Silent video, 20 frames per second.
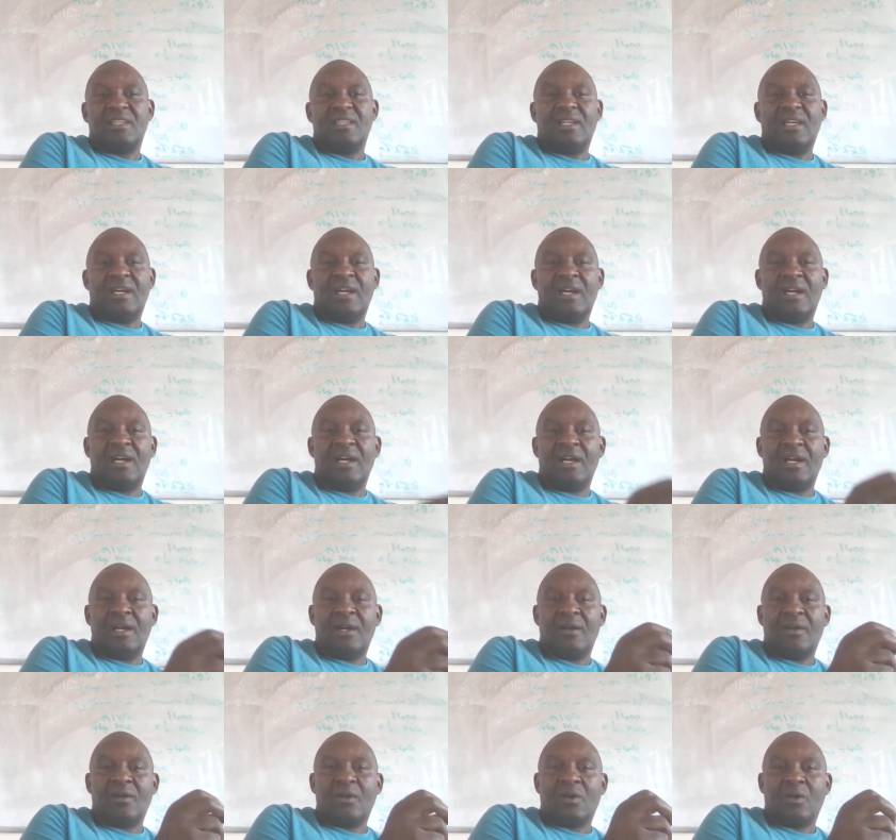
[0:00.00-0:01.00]

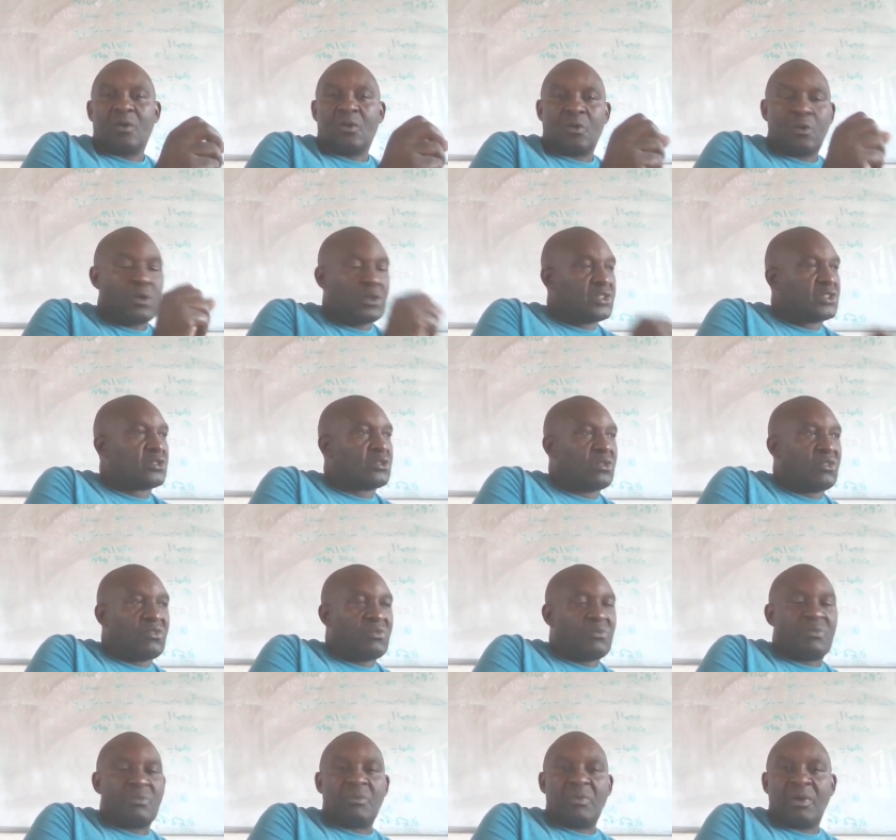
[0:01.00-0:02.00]
cost
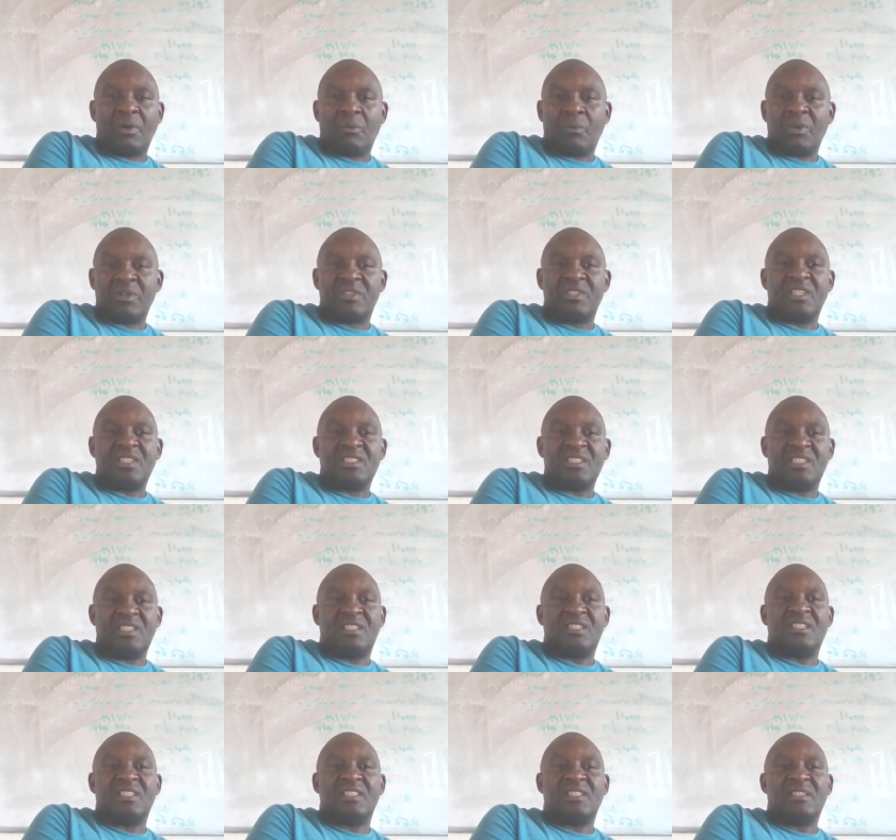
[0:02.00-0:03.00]
of what they
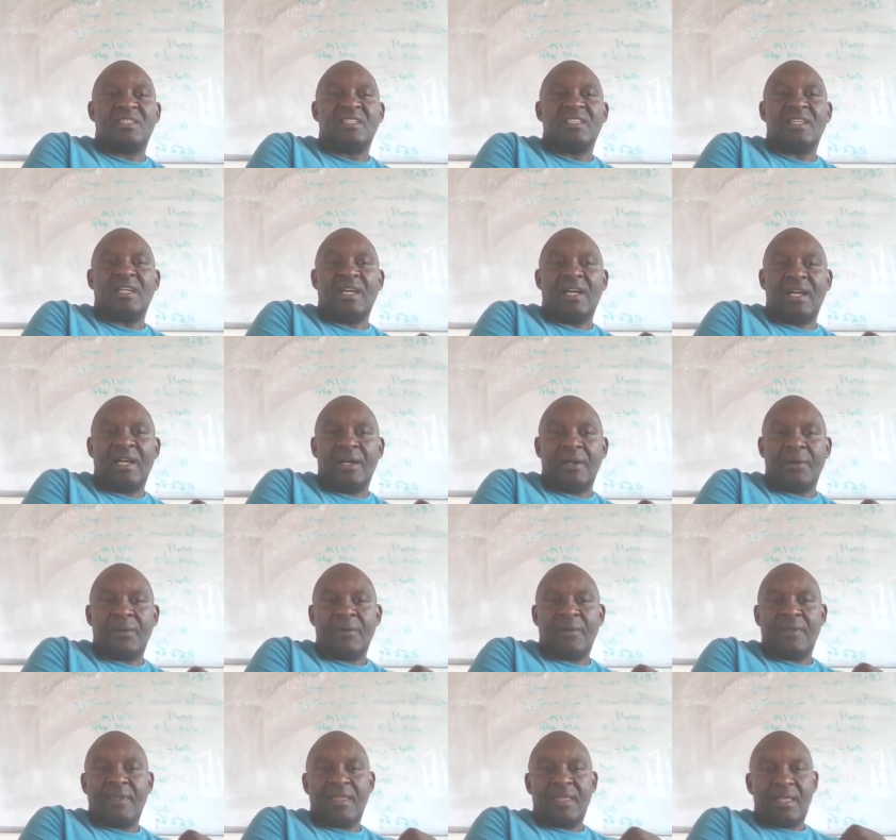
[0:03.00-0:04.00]
did?
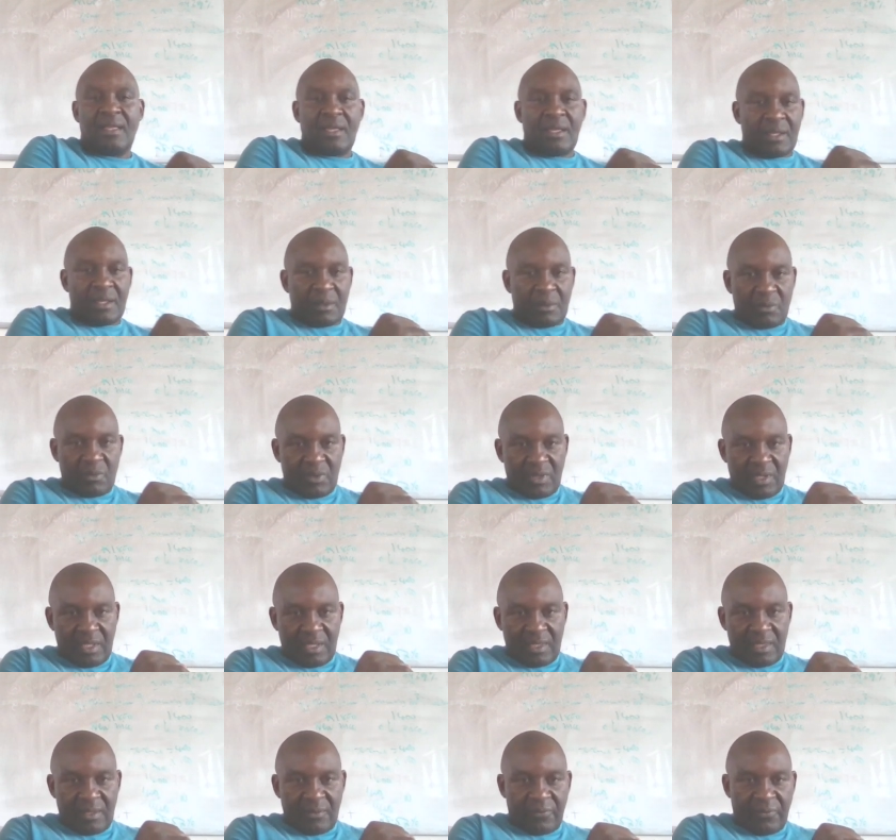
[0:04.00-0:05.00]

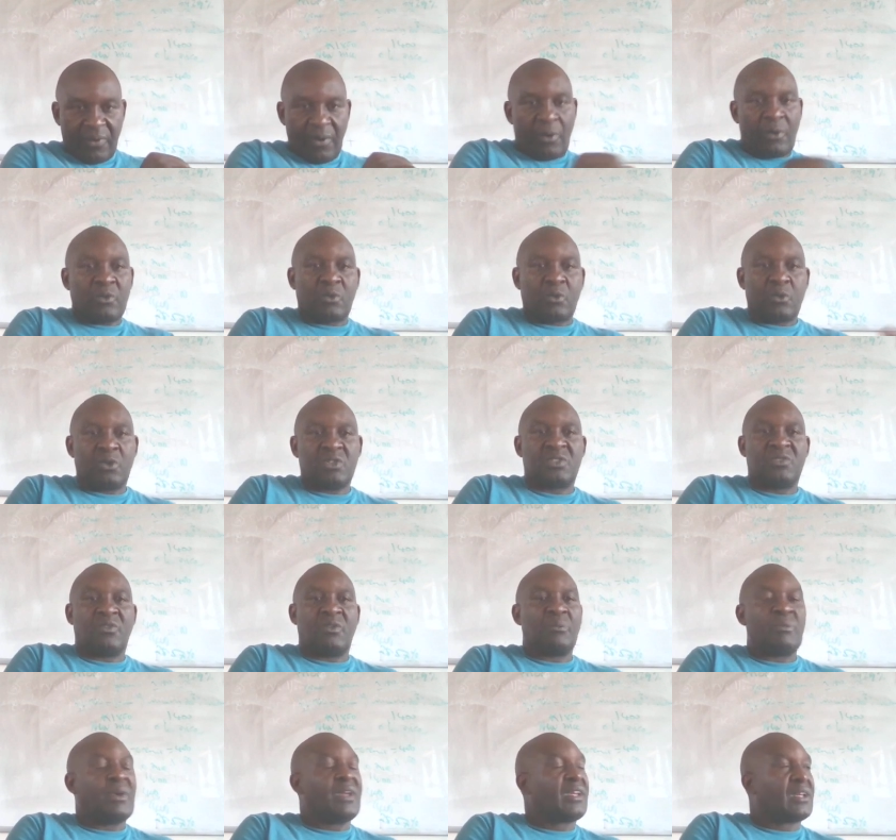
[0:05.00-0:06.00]
They filed costs
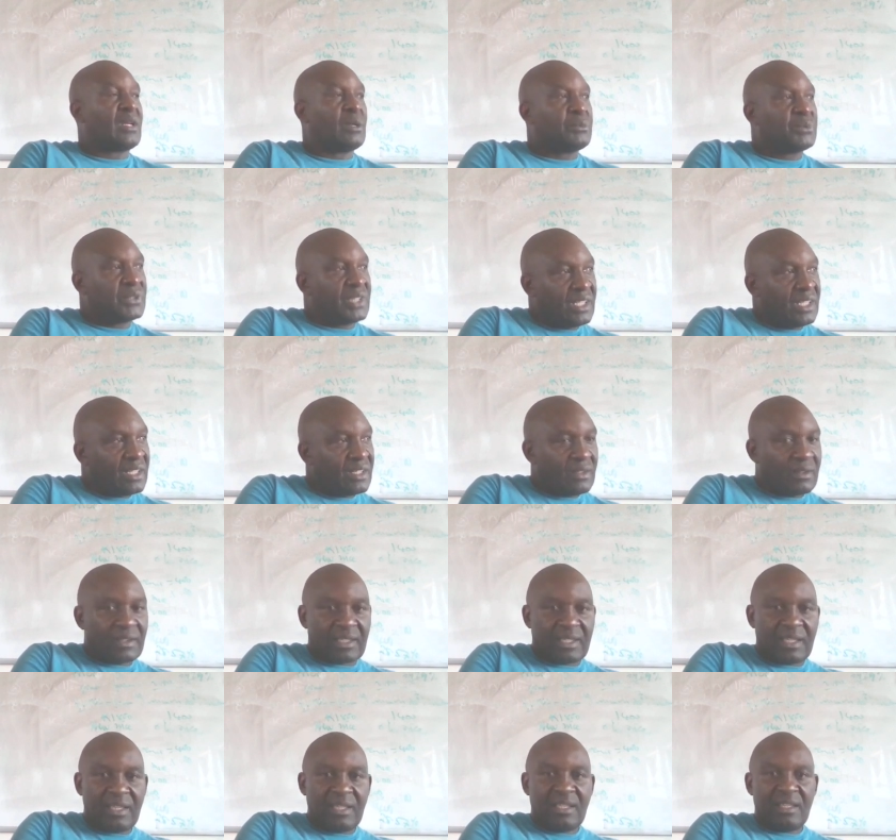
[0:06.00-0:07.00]
for bankruptcy.
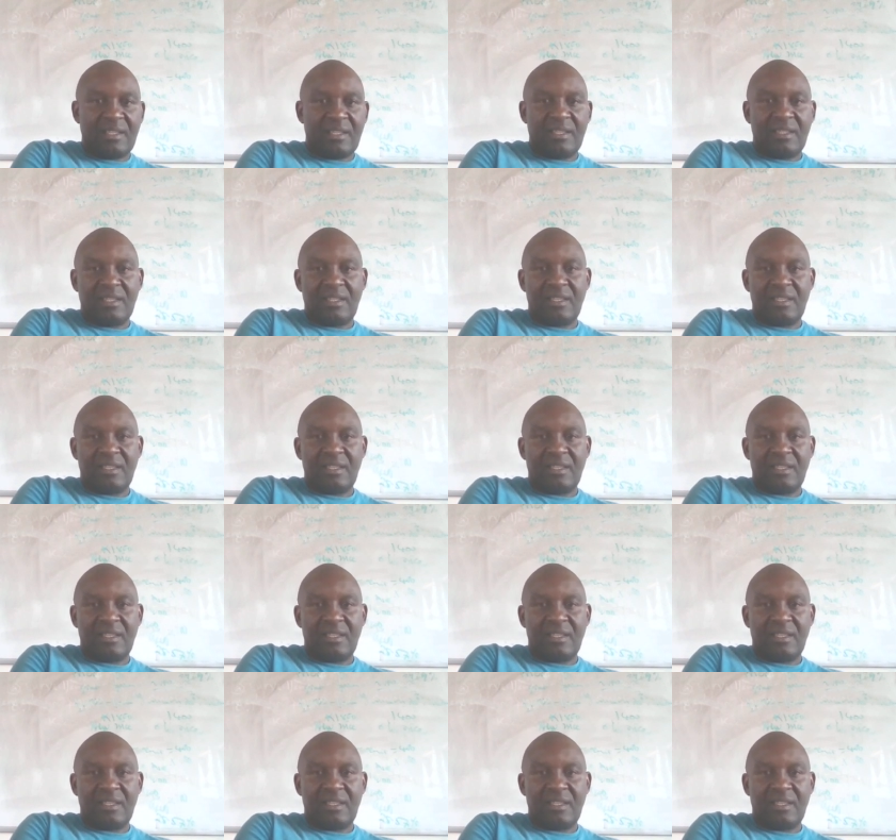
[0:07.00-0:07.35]
Okay.